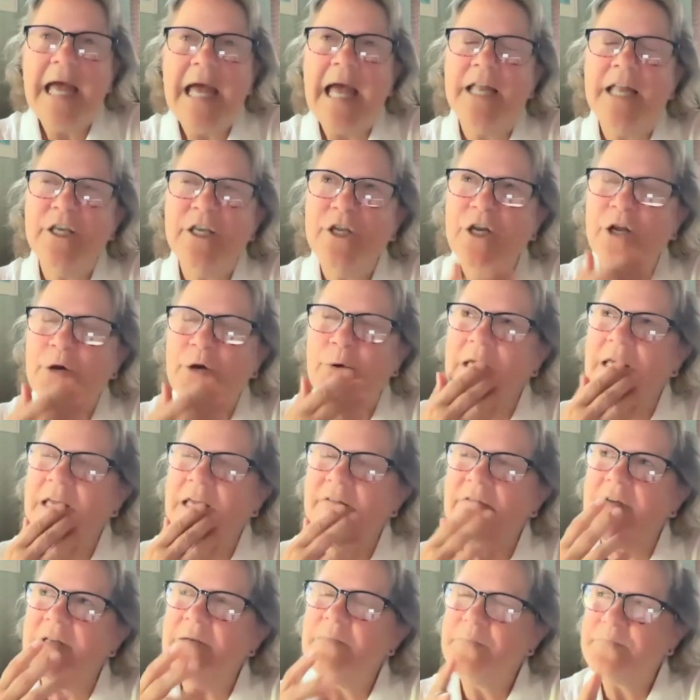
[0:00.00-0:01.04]
And, you know,
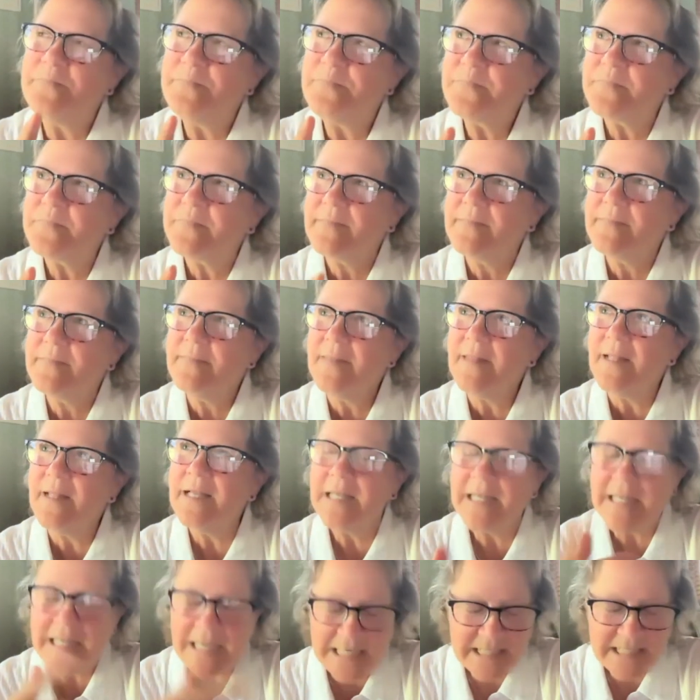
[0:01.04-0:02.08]
even
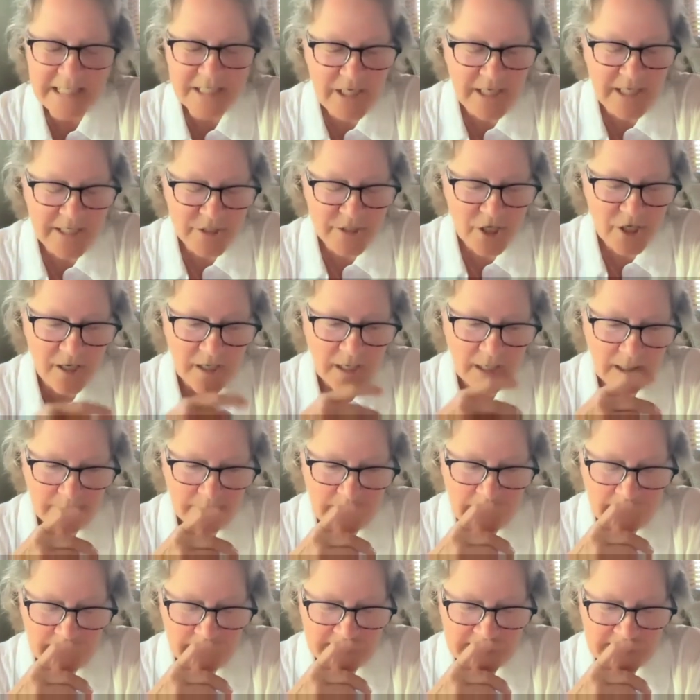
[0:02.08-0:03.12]
in, in talking
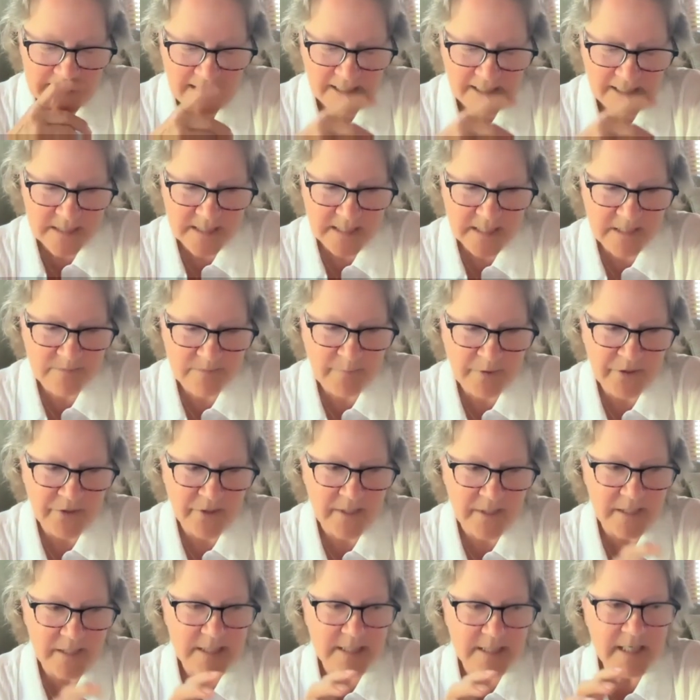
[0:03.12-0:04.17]
about my dad's
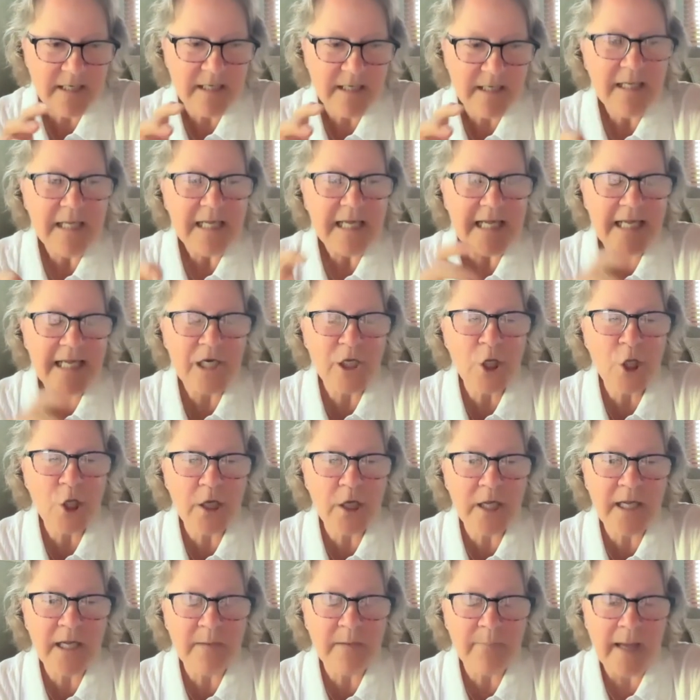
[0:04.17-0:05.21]
experience, in
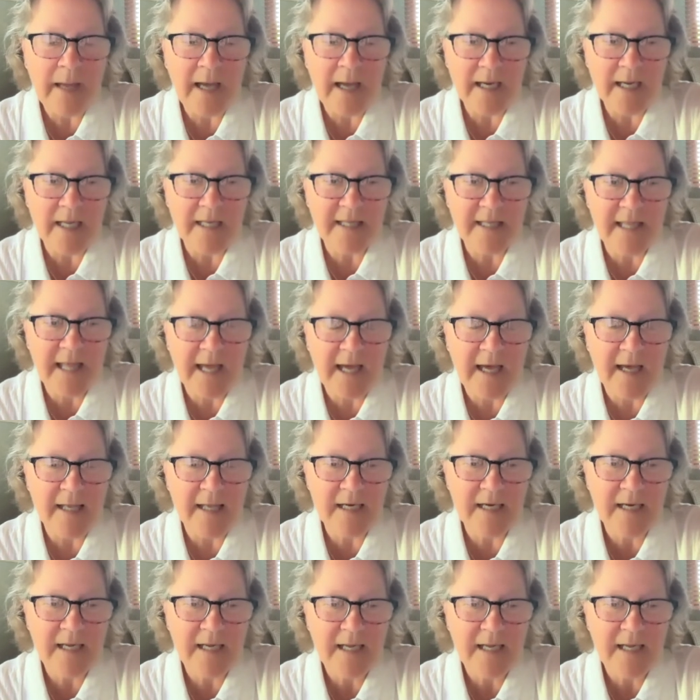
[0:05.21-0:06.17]
looking back at that,